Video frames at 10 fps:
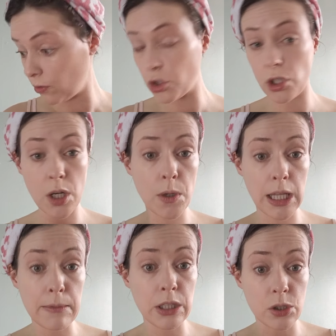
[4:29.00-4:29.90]
Do you know what?
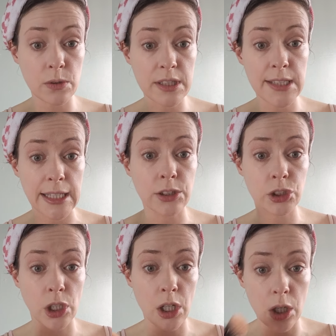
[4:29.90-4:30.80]
Let me use one today and
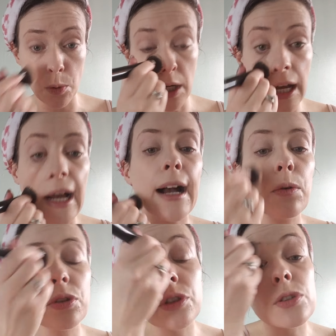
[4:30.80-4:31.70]
show how
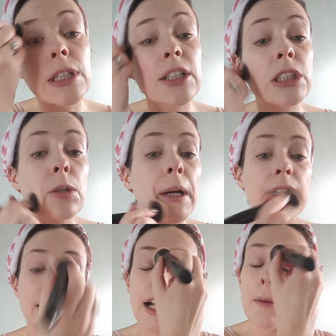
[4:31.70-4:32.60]
good those eyeshadow
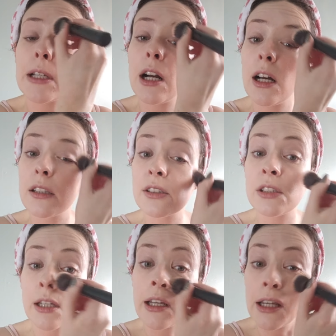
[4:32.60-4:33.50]
palettes are,
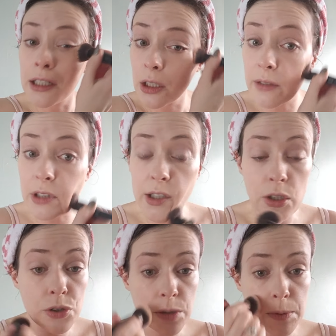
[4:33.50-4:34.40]
because, you know, I've got the
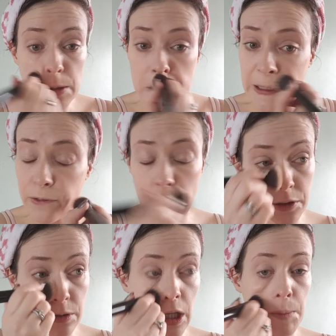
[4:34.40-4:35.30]
Huda Beauty, I've got
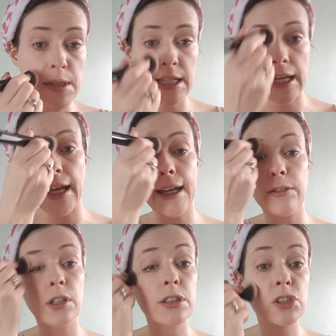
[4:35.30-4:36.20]
the Urban Decay, I've
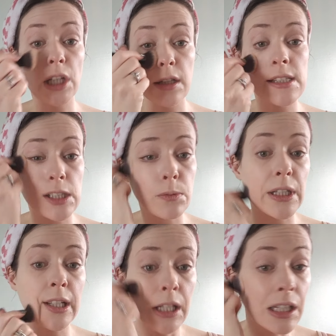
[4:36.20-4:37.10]
got the Charlotte
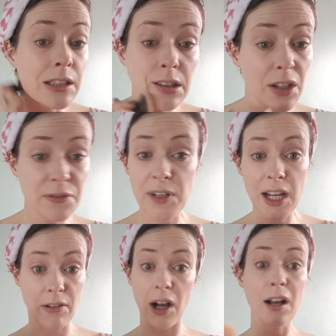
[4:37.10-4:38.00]
Tilbury. They're not
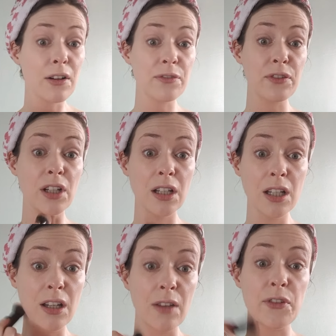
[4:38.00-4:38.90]
far off
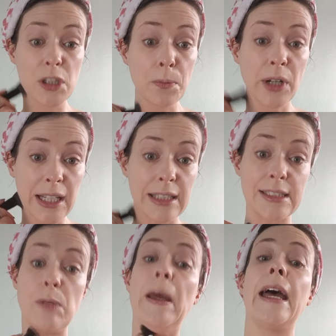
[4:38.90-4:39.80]
for the price
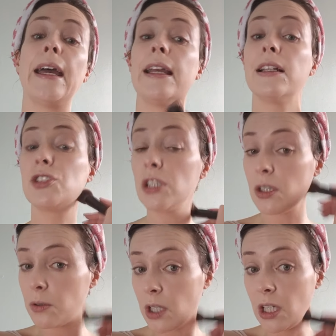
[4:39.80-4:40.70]
you pay, and you
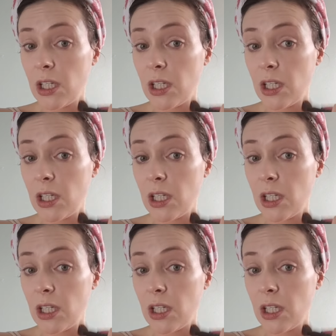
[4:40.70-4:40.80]
know,